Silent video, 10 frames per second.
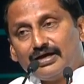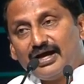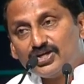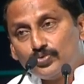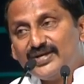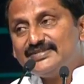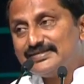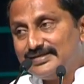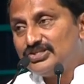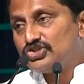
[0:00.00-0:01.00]

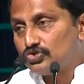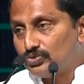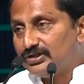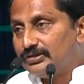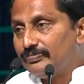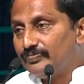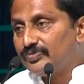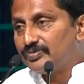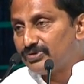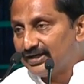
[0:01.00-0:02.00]
advisories to the
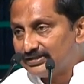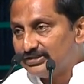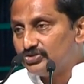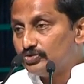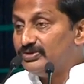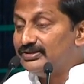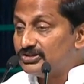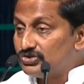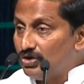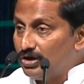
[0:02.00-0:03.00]
pregnant women.
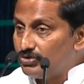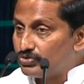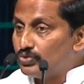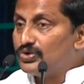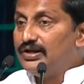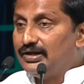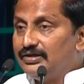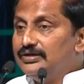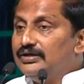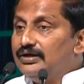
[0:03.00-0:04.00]
This is all
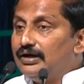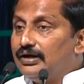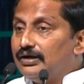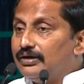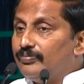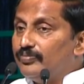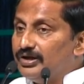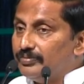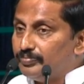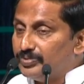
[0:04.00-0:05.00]
rural
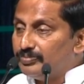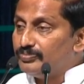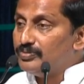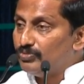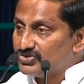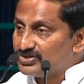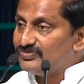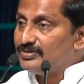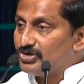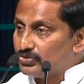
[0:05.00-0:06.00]
people, most of
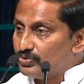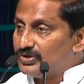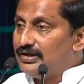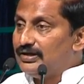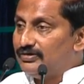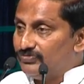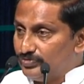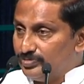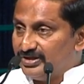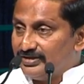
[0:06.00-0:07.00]
them are rural
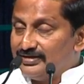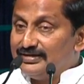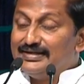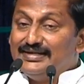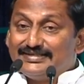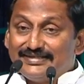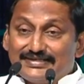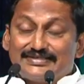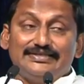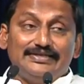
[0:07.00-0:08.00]
women. Nearly
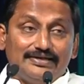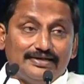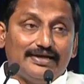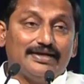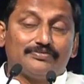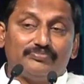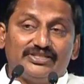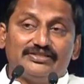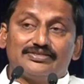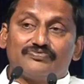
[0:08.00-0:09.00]
16 lakh
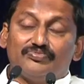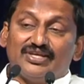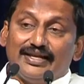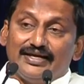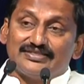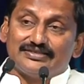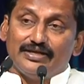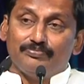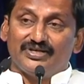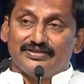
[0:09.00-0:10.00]
mothers from the last
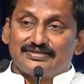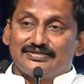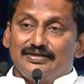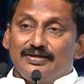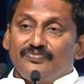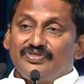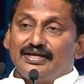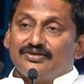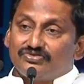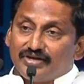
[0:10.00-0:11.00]
10 months, they
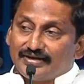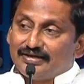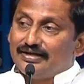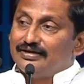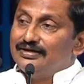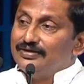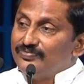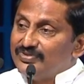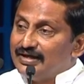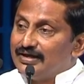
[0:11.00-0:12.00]
are
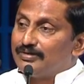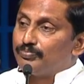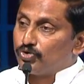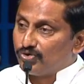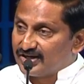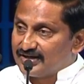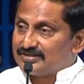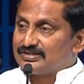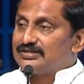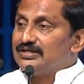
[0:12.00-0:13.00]
tracking their progress